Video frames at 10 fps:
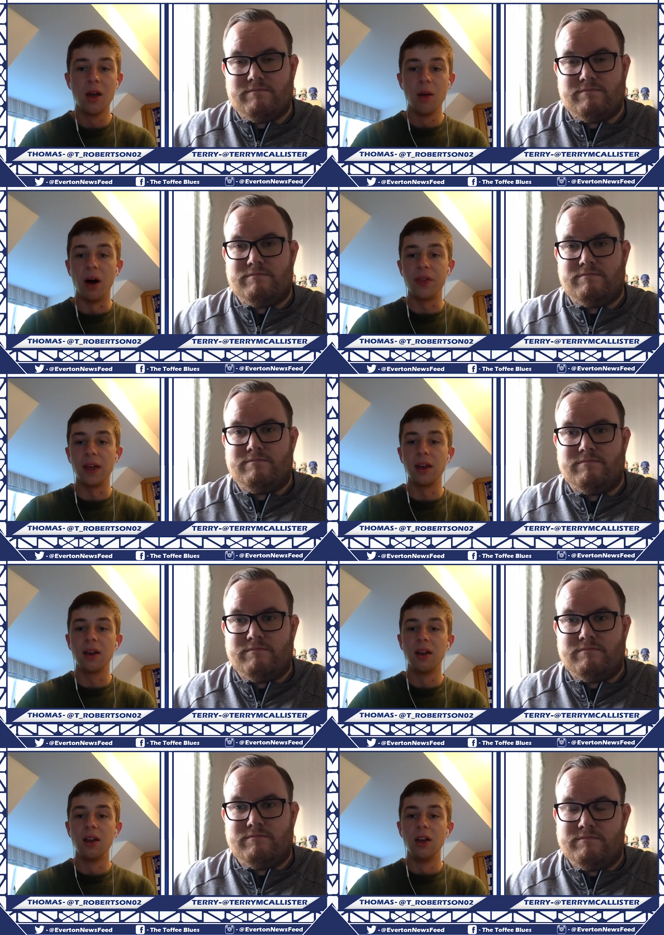Speaker 1: But I
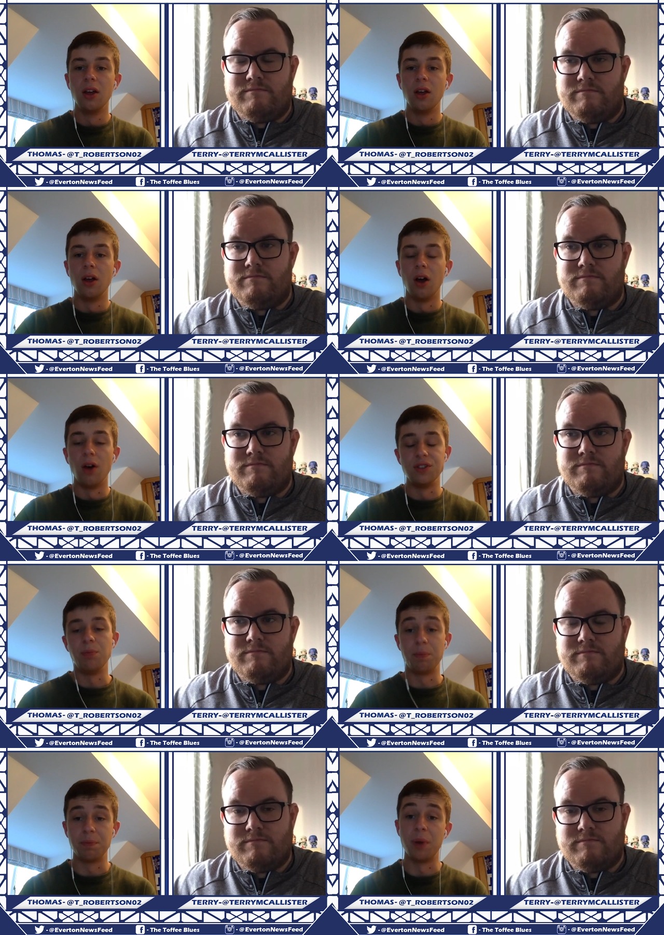think,
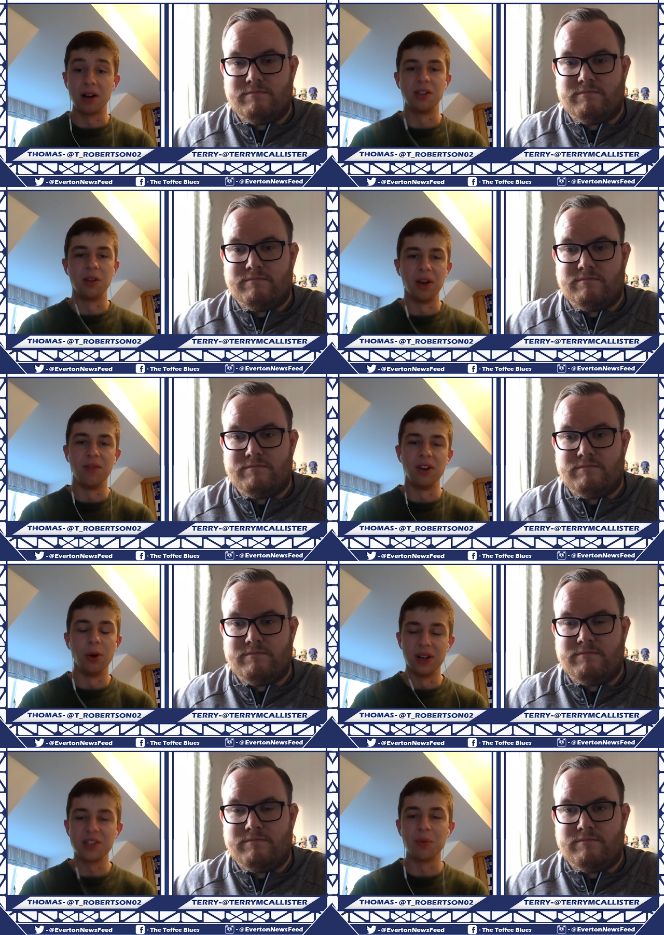obviously, back to the main
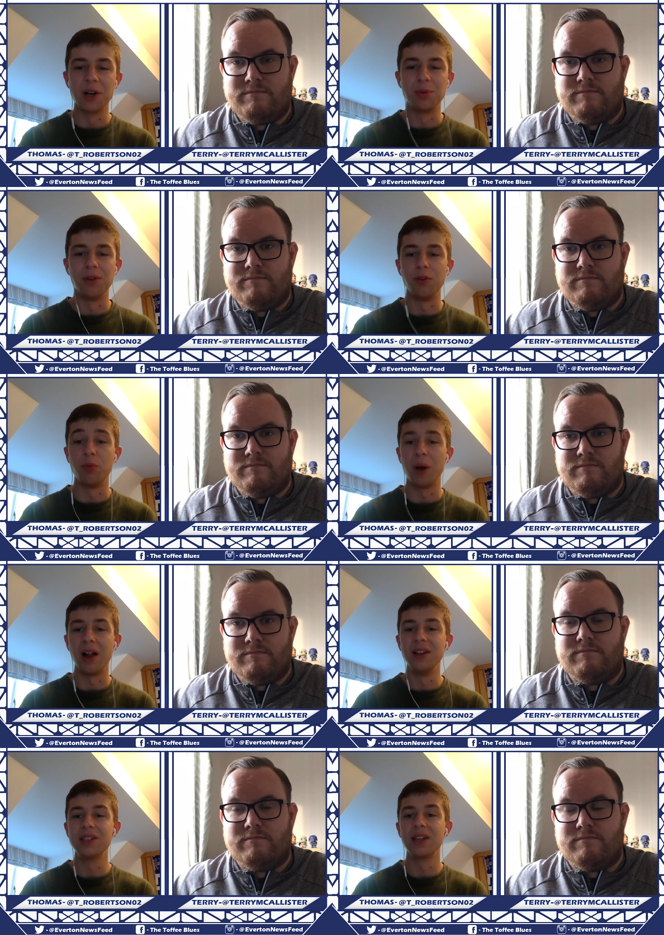video, it is the match preview of
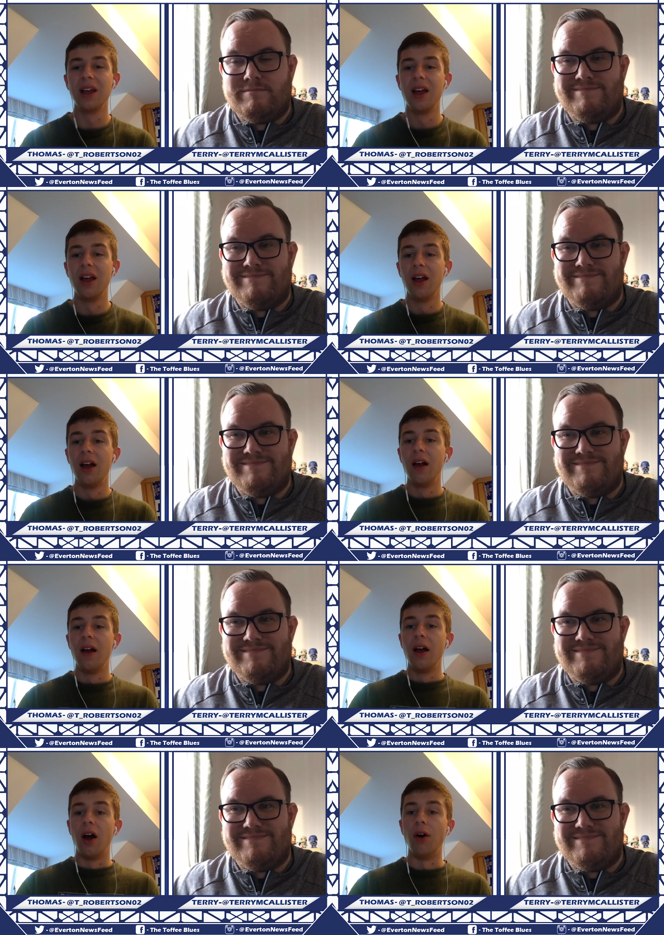Palace.
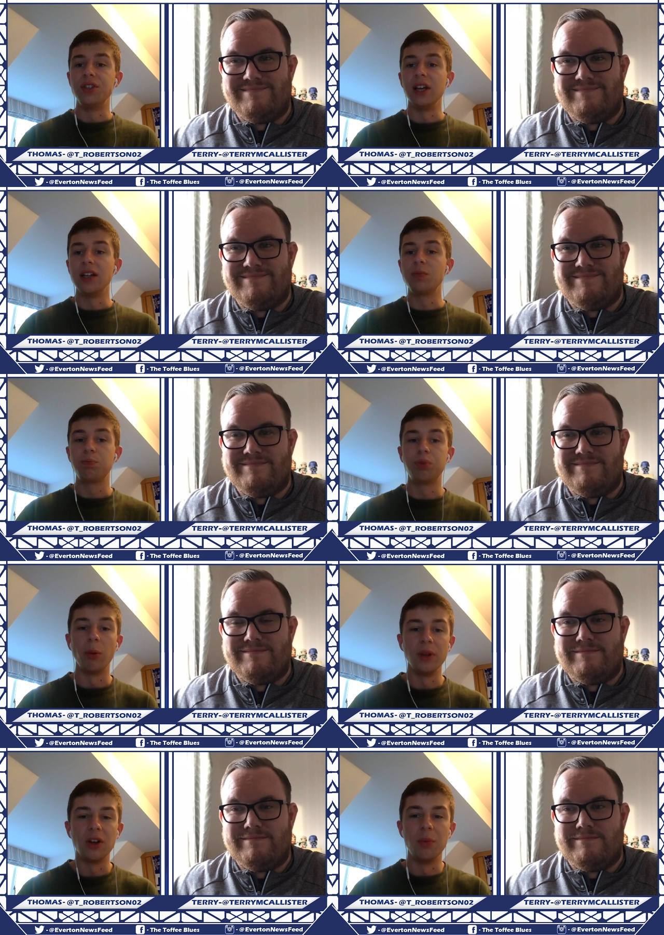Obviously, it's
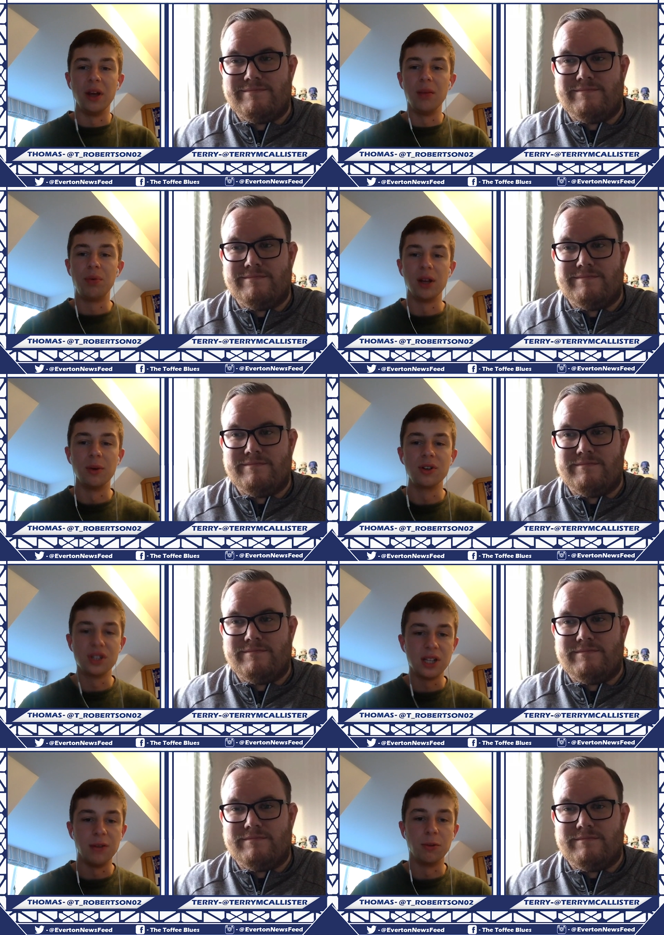probably going to be pretty much the
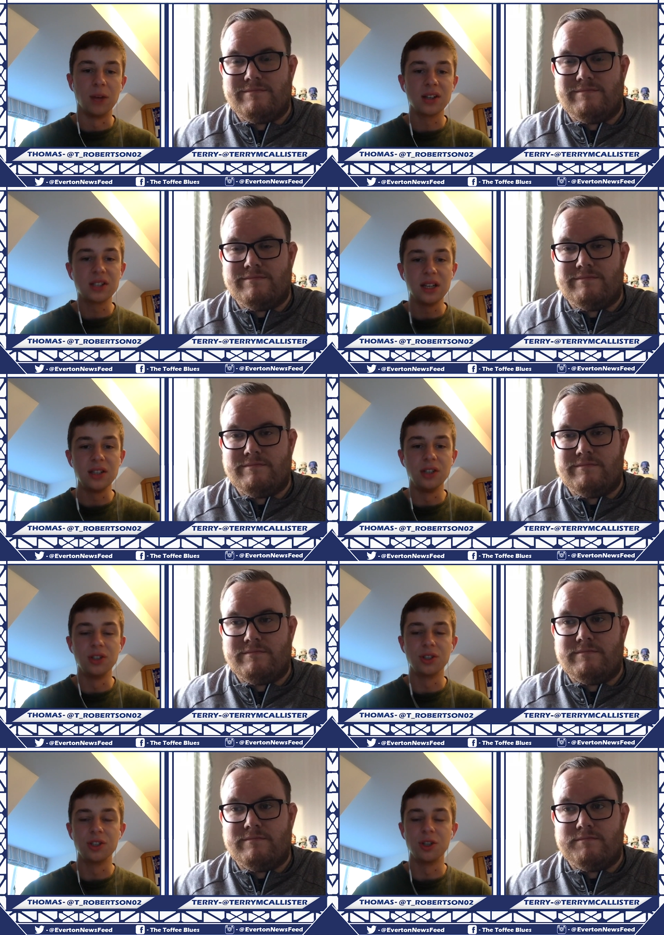team from last season,
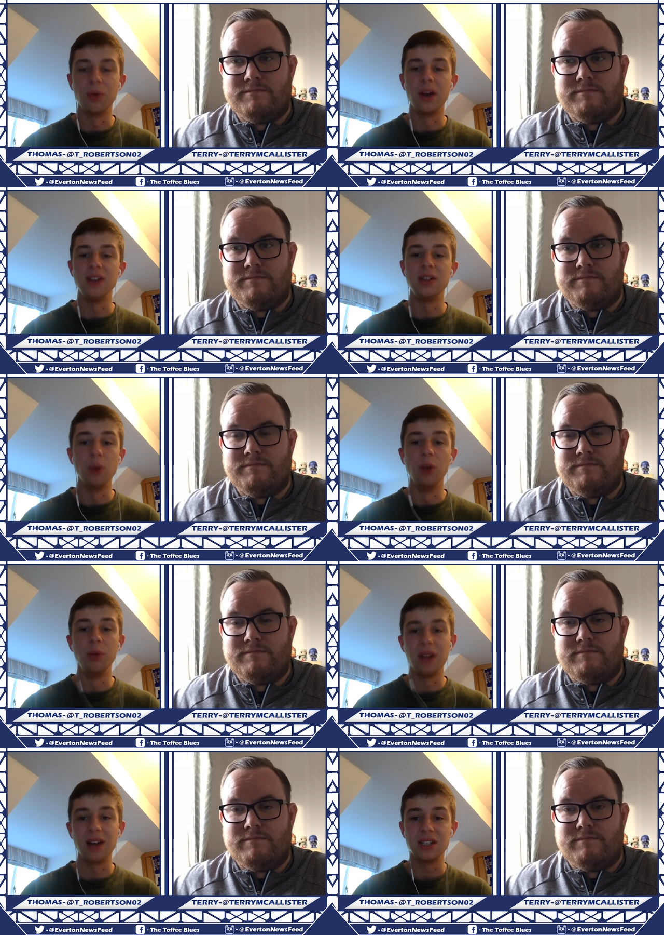just to summarise. It will be
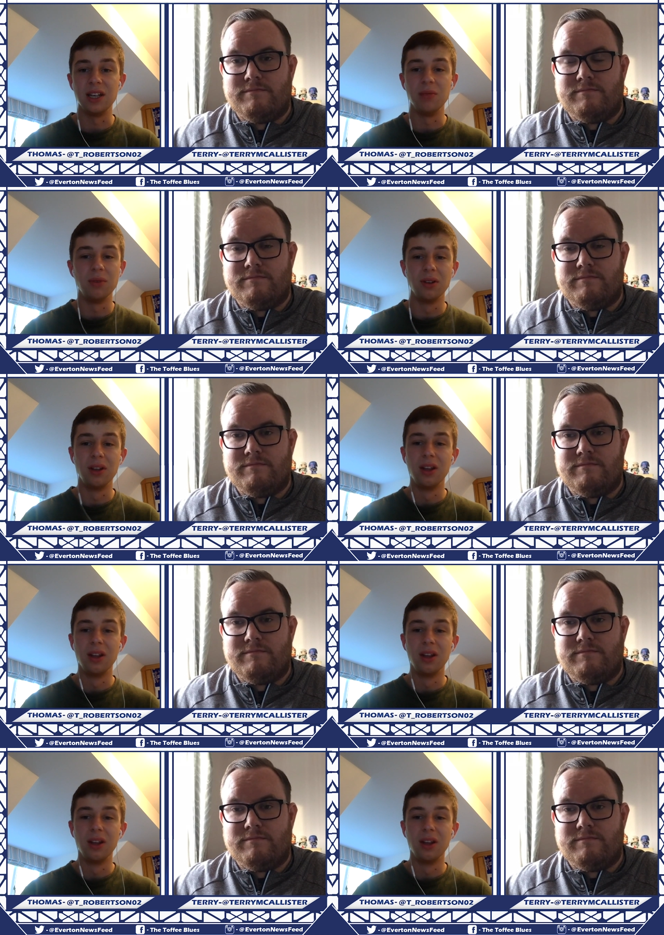that team.